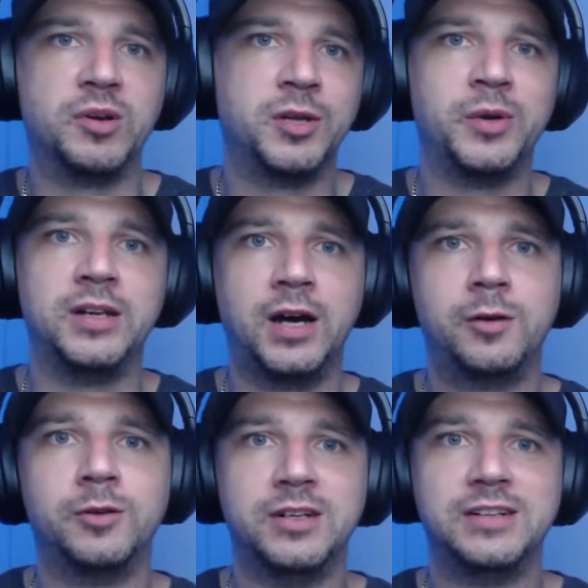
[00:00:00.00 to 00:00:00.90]
doing
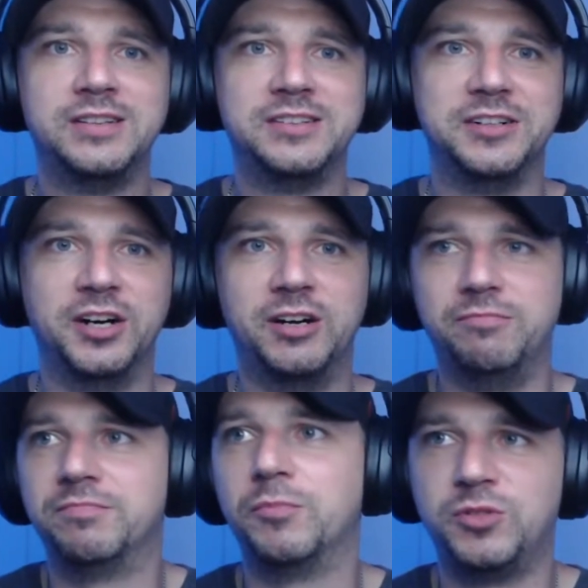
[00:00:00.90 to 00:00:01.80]
now. You know,
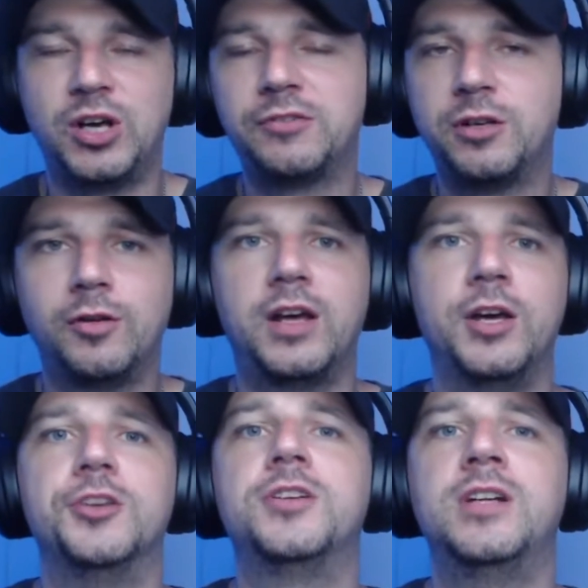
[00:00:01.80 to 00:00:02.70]
don't have to do that
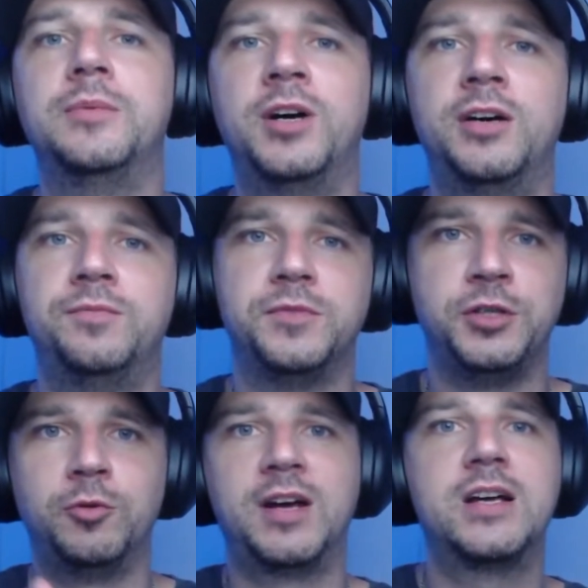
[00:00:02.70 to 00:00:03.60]
urchin anymore.
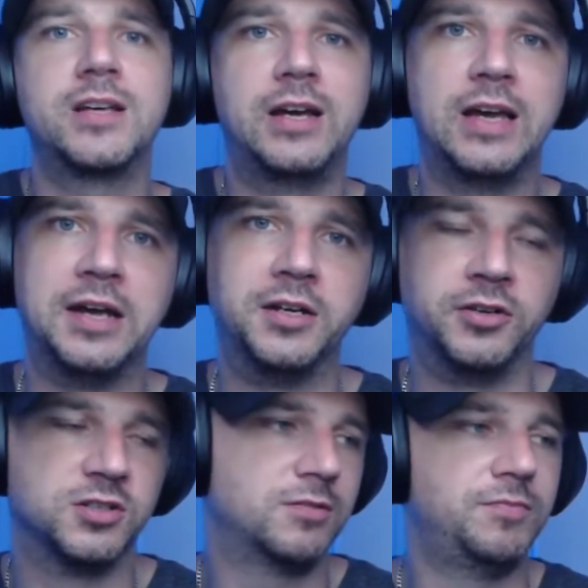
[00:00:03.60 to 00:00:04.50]
You guys that are hating on
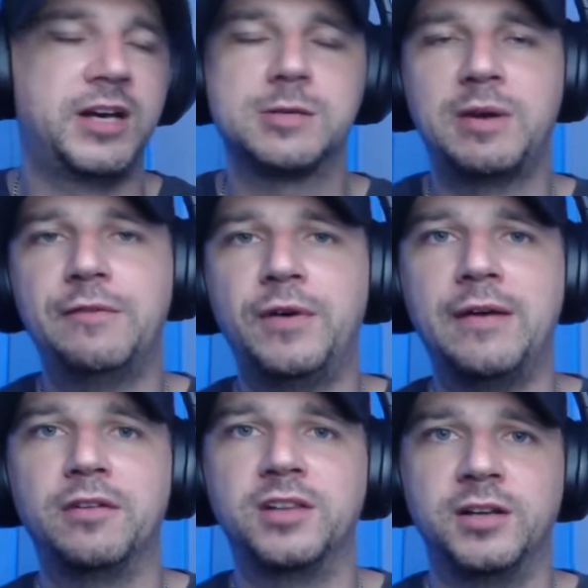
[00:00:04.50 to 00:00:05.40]
us, that's paying for
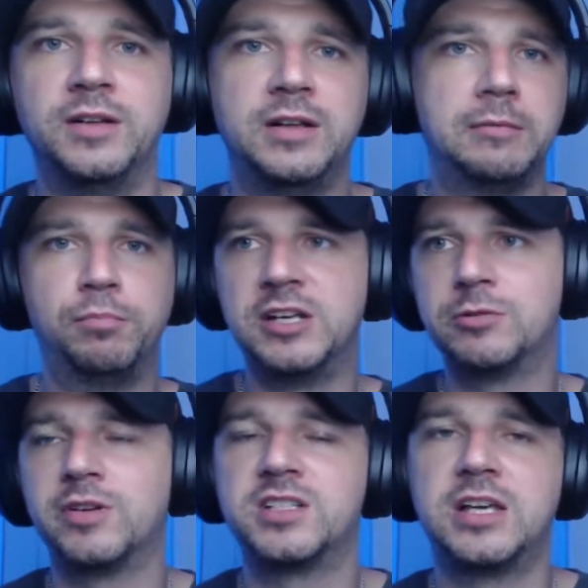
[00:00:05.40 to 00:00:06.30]
everything. Police
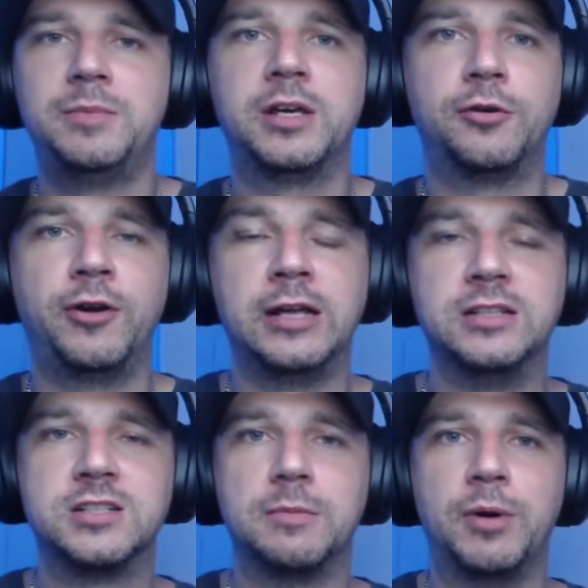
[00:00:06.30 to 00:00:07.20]
want to see me in
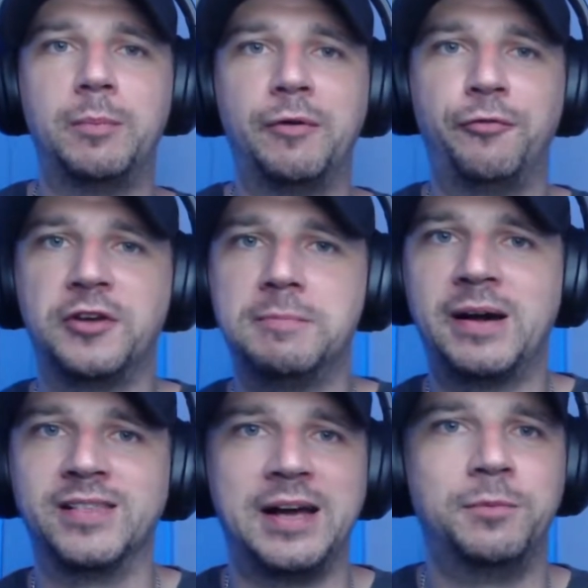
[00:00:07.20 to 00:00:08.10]
greens, but I'm a free
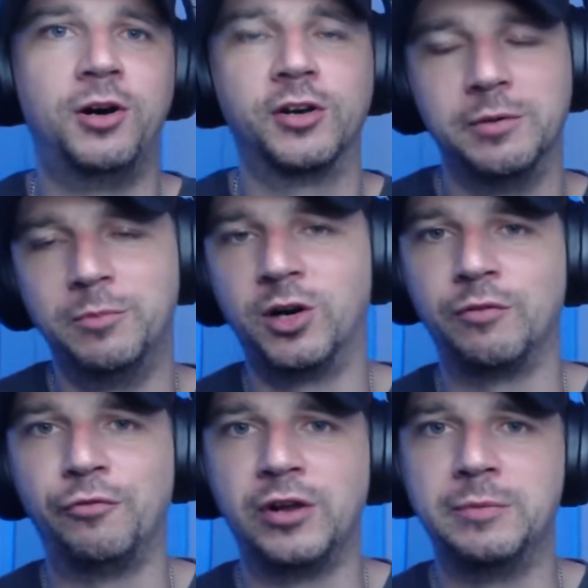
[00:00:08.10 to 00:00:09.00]
man like Morgan
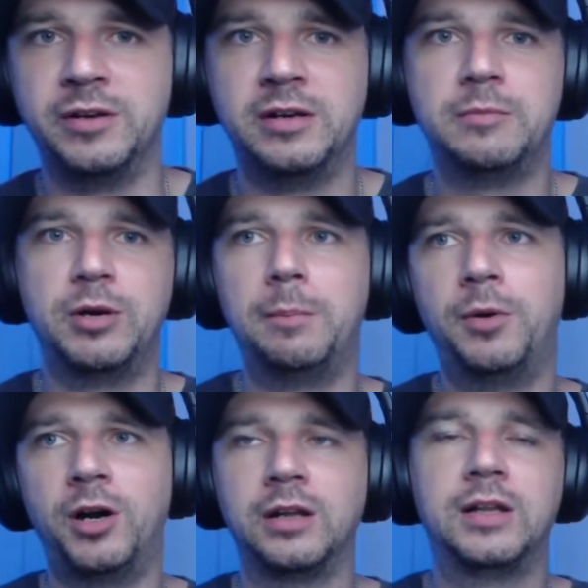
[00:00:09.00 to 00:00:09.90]
Freeman, but I'm
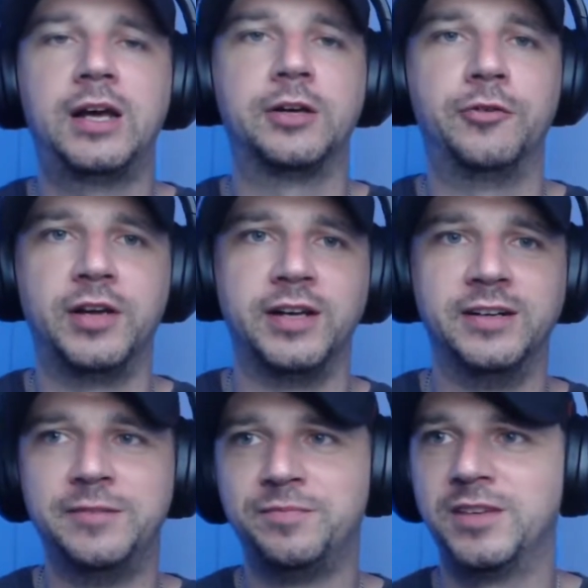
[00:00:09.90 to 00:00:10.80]
balling like green,
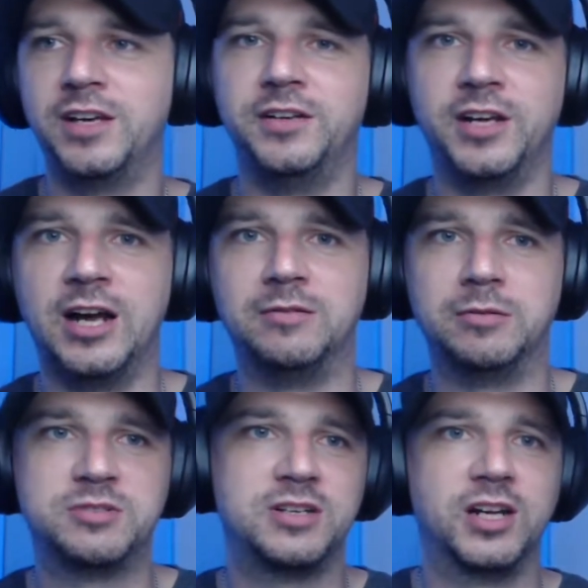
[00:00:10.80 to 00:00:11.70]
and I'm
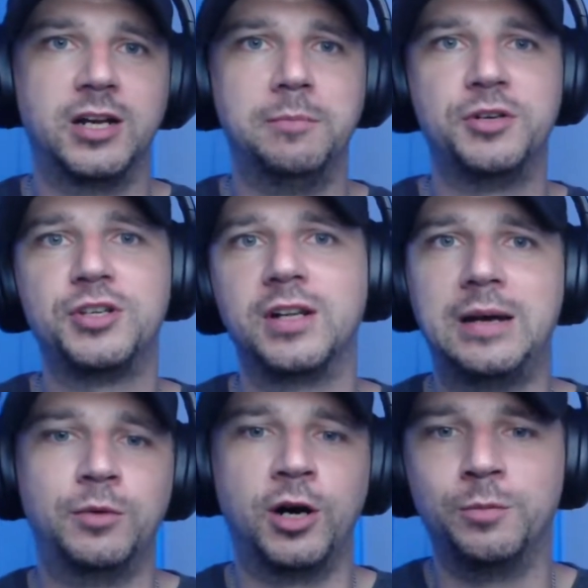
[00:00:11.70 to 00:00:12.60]
still on a mission like
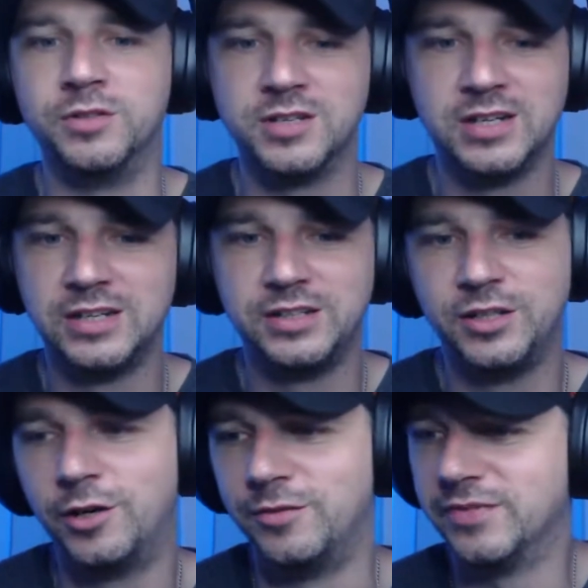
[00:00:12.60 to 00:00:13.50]
Mormons.
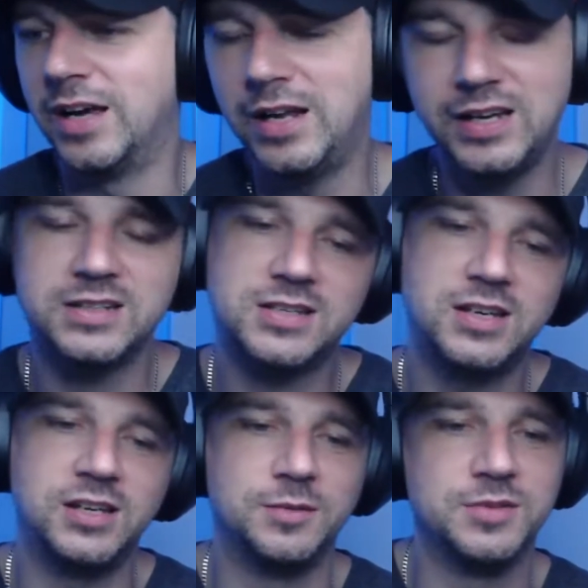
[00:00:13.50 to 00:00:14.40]
Yo, I like
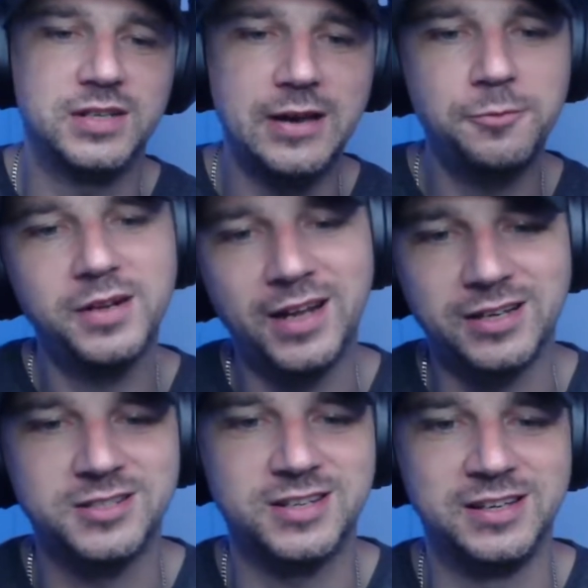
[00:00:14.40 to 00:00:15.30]
schemes. Everybody
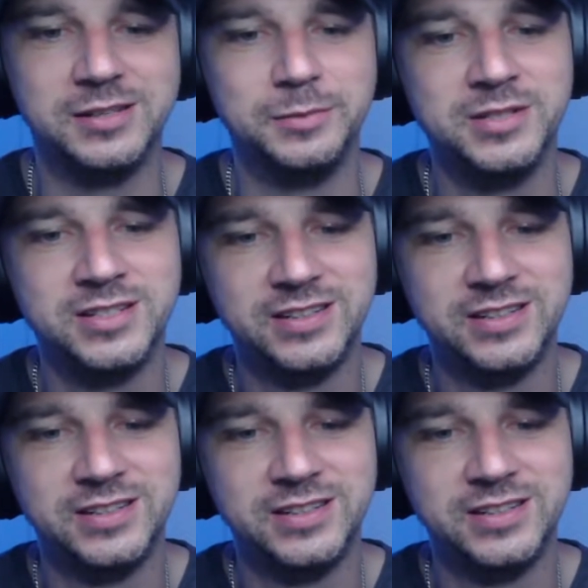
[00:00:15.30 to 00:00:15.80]
likes schemes.